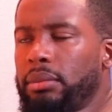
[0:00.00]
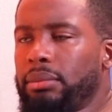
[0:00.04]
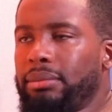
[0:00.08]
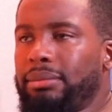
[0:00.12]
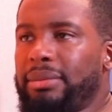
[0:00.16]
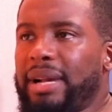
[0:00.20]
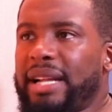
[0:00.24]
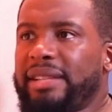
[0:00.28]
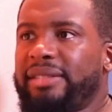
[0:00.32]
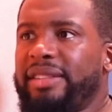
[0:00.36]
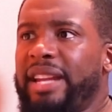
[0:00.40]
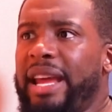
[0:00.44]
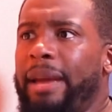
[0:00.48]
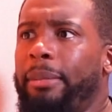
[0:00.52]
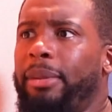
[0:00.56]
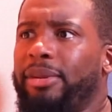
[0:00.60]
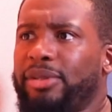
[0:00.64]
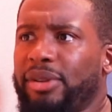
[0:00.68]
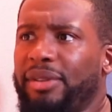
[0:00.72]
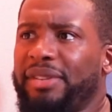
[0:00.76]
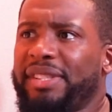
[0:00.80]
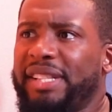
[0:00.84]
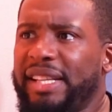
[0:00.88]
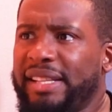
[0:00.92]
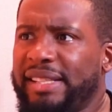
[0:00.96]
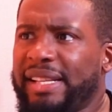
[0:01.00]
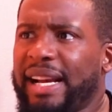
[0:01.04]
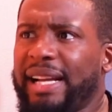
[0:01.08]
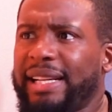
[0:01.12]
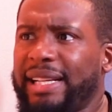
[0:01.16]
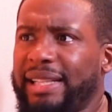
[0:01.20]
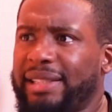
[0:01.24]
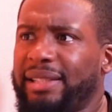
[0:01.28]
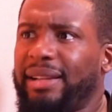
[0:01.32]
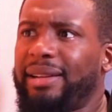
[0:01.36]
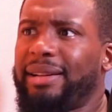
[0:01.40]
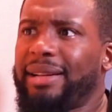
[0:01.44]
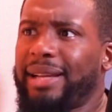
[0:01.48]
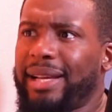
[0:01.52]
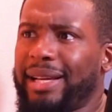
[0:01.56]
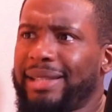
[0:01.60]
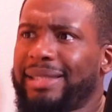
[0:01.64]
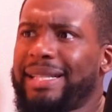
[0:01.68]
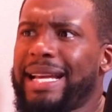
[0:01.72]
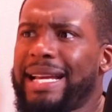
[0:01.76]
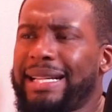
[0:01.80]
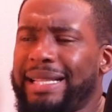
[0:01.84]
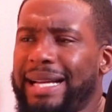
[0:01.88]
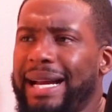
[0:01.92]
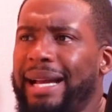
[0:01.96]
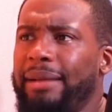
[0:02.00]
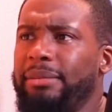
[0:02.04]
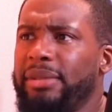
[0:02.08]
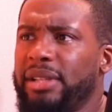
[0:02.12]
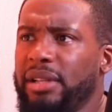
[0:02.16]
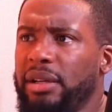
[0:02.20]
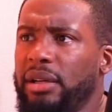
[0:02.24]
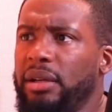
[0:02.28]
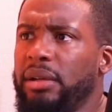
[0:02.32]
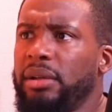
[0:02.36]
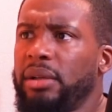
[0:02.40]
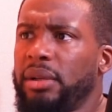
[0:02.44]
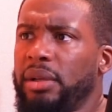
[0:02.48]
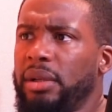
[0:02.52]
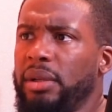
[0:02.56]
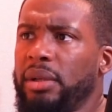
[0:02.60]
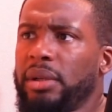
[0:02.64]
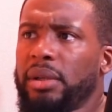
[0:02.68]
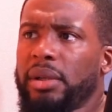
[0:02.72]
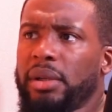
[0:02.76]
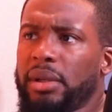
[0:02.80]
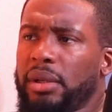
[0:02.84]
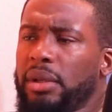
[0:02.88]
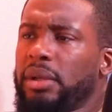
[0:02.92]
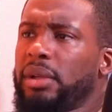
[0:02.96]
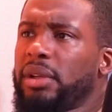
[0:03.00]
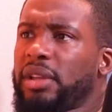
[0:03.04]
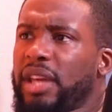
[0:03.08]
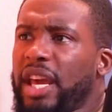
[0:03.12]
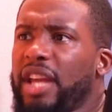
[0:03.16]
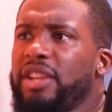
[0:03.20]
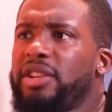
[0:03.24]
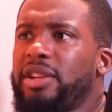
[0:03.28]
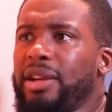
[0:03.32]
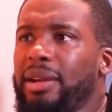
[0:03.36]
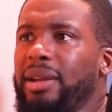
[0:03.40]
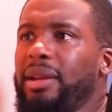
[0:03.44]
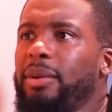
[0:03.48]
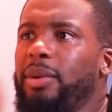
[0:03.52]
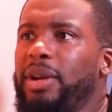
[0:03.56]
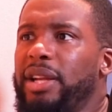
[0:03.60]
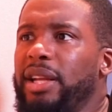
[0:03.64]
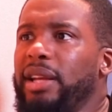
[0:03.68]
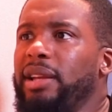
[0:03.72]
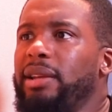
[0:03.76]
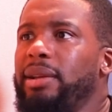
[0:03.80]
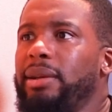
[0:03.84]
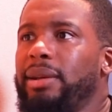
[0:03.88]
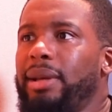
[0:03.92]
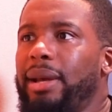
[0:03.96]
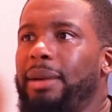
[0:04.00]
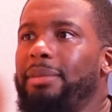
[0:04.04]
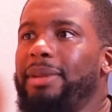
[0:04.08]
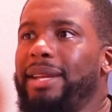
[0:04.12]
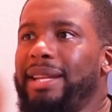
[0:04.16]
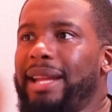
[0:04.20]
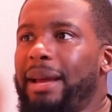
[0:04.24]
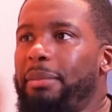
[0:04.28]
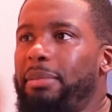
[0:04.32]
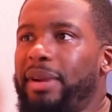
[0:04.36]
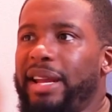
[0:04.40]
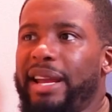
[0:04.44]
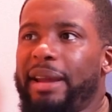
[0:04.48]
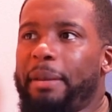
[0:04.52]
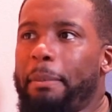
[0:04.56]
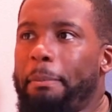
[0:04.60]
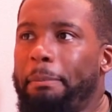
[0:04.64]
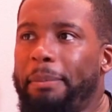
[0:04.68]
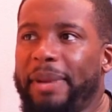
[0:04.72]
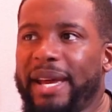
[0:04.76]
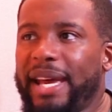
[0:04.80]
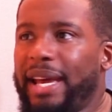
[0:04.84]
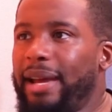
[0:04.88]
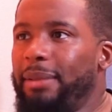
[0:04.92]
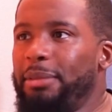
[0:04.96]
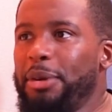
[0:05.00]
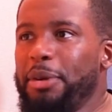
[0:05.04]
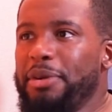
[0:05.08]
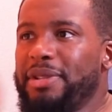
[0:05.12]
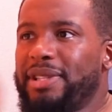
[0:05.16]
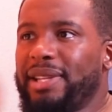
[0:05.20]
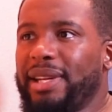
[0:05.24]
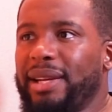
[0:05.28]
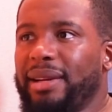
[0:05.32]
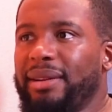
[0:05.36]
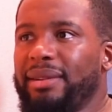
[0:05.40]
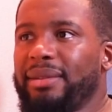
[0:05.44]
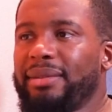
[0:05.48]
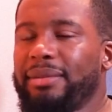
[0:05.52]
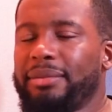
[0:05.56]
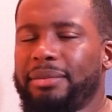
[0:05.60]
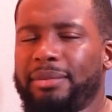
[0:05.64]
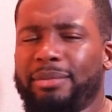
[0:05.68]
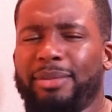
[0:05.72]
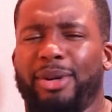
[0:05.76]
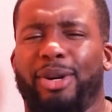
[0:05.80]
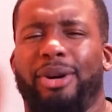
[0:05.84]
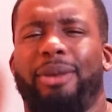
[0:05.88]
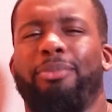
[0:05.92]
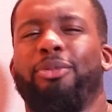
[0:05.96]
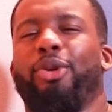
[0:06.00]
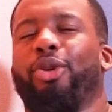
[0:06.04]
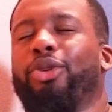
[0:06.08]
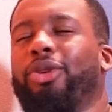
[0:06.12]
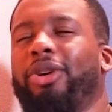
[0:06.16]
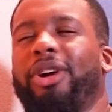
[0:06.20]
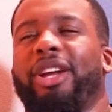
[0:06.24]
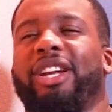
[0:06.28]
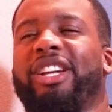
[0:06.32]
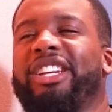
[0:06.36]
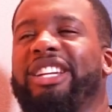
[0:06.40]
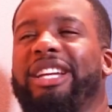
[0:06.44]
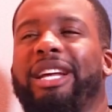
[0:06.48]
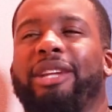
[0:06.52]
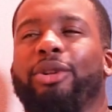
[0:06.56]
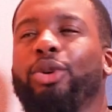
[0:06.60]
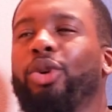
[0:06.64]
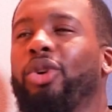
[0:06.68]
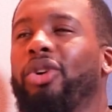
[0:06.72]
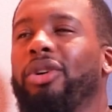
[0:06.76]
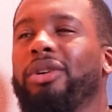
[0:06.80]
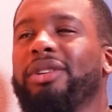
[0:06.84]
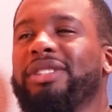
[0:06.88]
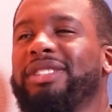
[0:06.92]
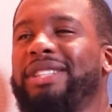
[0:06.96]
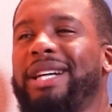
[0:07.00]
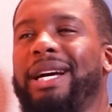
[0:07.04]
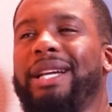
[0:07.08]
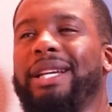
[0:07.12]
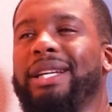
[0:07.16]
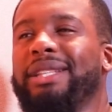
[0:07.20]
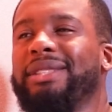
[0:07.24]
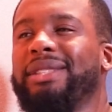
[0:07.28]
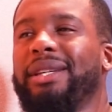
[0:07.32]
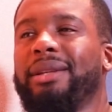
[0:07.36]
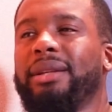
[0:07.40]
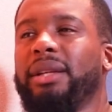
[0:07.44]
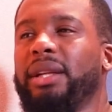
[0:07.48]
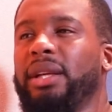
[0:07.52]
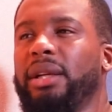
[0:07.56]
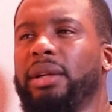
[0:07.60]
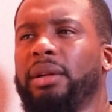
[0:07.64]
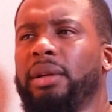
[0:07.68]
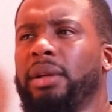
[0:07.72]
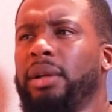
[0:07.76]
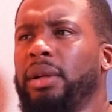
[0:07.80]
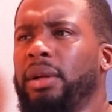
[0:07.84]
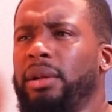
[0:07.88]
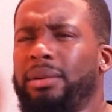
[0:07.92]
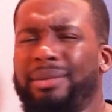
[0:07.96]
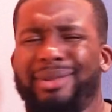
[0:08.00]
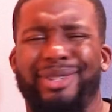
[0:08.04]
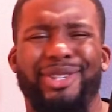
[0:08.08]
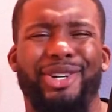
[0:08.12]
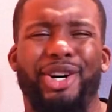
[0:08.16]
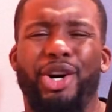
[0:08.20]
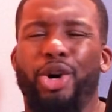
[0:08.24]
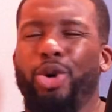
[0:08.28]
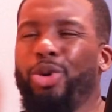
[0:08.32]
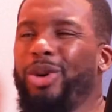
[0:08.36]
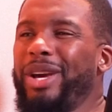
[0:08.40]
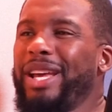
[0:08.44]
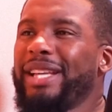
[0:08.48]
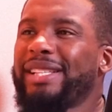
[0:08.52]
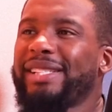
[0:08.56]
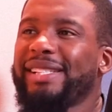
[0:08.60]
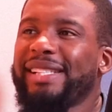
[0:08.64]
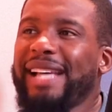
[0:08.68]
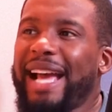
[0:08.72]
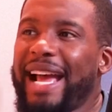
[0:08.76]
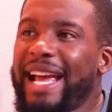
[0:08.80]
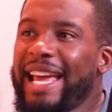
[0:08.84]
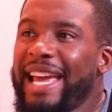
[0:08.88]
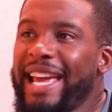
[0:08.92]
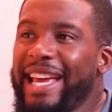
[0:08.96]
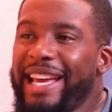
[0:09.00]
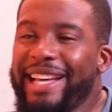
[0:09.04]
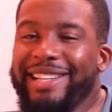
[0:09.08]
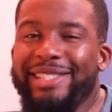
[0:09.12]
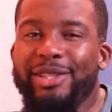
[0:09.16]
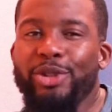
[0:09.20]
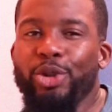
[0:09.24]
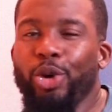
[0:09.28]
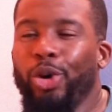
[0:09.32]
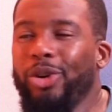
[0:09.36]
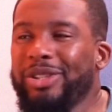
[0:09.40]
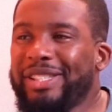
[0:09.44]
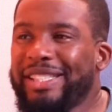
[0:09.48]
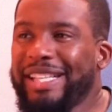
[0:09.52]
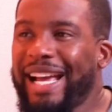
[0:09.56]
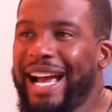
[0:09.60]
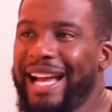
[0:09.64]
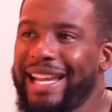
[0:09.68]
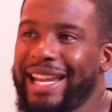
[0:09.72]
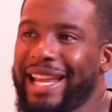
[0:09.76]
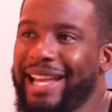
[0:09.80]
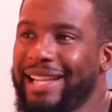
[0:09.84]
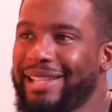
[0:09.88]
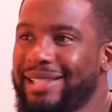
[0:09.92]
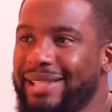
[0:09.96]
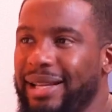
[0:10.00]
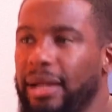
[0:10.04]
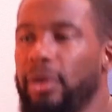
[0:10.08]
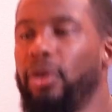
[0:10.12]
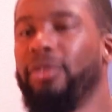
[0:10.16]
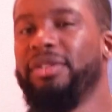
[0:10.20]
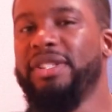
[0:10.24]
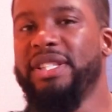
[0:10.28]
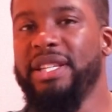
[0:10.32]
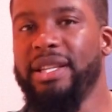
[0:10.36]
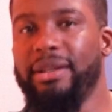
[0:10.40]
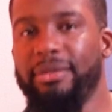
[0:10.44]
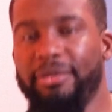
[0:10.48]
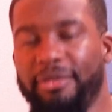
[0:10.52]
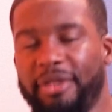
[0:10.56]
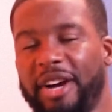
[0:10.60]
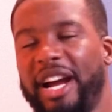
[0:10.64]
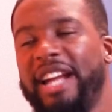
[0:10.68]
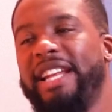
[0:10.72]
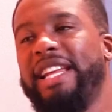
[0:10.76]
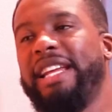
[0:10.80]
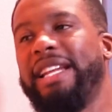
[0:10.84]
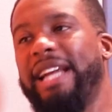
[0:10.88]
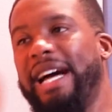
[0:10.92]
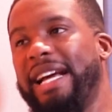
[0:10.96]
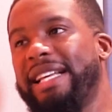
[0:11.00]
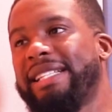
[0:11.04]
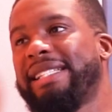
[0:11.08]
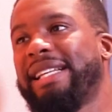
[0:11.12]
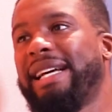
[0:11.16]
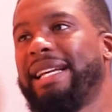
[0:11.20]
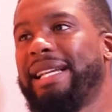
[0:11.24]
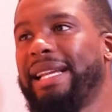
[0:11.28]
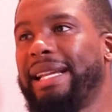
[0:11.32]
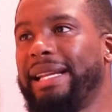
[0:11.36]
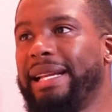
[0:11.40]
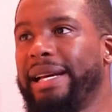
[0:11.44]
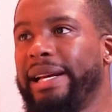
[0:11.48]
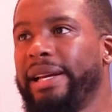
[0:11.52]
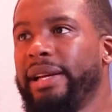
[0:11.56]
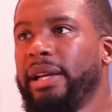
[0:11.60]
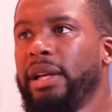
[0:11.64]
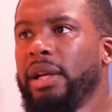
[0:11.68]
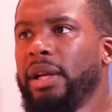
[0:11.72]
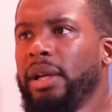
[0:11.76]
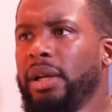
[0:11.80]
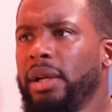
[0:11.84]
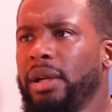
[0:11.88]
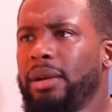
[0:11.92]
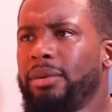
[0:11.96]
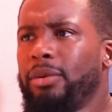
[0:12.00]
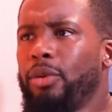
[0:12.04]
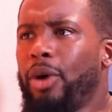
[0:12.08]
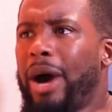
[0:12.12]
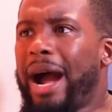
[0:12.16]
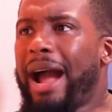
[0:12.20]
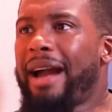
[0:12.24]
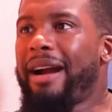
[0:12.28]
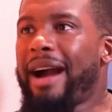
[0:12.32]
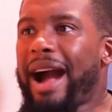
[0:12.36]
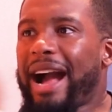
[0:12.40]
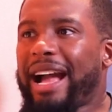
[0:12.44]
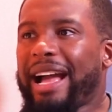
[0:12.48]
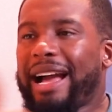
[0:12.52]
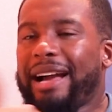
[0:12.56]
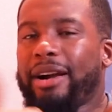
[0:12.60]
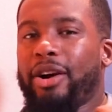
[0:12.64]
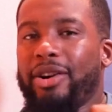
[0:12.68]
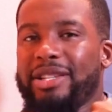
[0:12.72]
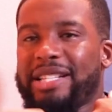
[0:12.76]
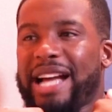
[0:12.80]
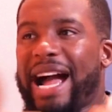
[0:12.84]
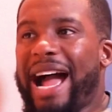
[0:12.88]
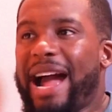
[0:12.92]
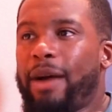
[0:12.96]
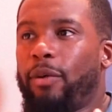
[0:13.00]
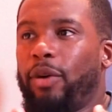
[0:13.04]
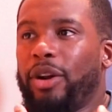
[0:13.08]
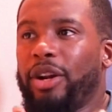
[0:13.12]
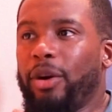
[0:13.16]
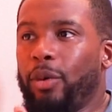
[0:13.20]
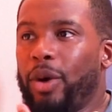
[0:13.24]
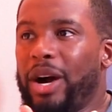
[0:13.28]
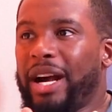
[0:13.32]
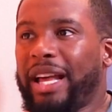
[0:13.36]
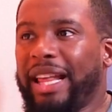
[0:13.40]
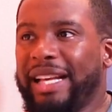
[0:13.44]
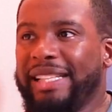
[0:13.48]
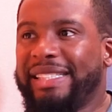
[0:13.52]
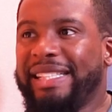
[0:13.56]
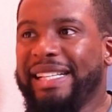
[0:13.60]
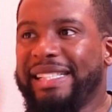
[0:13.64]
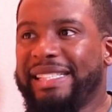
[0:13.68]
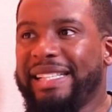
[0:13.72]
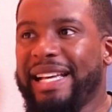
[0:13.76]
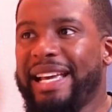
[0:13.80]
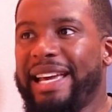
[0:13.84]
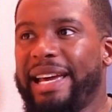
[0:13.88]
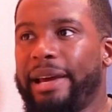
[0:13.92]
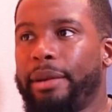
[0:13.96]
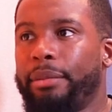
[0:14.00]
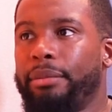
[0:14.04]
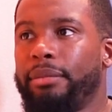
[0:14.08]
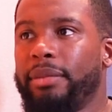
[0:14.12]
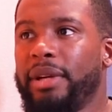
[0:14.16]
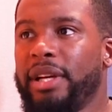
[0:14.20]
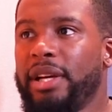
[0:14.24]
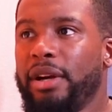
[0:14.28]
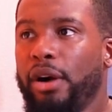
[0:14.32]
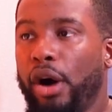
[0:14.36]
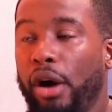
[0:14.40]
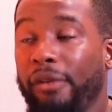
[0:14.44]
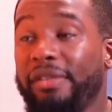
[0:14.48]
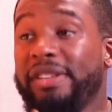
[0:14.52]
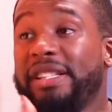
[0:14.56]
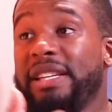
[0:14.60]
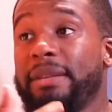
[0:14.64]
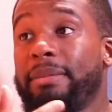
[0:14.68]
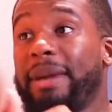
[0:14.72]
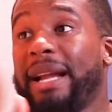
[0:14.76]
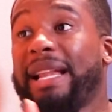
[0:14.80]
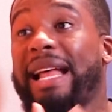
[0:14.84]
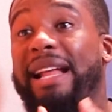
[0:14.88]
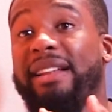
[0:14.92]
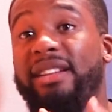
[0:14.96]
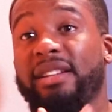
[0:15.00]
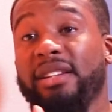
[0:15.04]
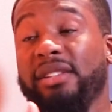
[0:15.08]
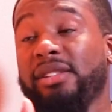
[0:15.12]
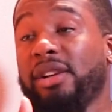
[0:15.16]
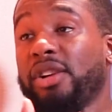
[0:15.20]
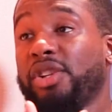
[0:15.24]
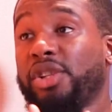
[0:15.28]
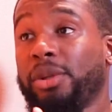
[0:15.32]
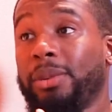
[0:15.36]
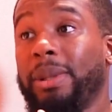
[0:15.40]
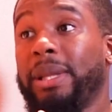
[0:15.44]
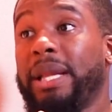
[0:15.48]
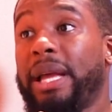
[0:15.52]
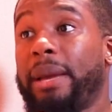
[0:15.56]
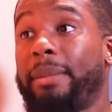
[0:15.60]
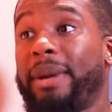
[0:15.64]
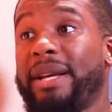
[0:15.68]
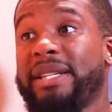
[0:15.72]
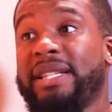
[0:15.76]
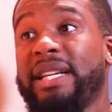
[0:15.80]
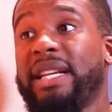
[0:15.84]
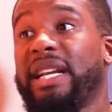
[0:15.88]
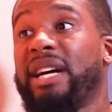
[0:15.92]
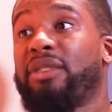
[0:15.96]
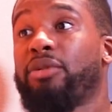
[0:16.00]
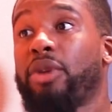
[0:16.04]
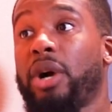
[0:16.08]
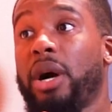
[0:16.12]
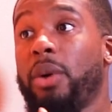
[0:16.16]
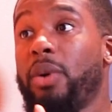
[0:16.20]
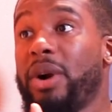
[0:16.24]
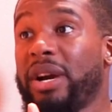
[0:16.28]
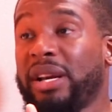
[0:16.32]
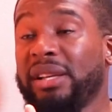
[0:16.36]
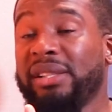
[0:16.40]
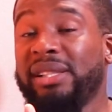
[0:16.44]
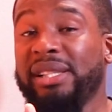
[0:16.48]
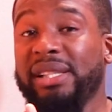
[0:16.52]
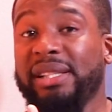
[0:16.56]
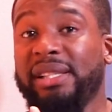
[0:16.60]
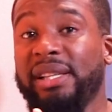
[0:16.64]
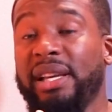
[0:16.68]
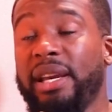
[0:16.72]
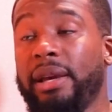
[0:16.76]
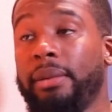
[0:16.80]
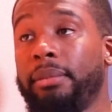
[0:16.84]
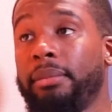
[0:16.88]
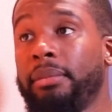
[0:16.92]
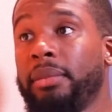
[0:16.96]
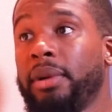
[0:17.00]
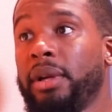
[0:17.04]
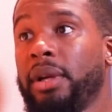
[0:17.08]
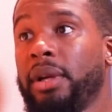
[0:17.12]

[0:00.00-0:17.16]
Man's neighbours, obviously, Saturday, Sunday, it's their time to... Mm. Get jiggy with it, you get me? They're yeah. playing bare music. But I'm not knocking on their door Saturday, Sunday. Oh, you didn't? No, it's Sa it's your Saturday and Sunday. Obviously, Friday That's night, Saturday night. Still. Why? Because I want to work at six A M Obviously, man had a discussion with them. I said, like, bro, I work at six A M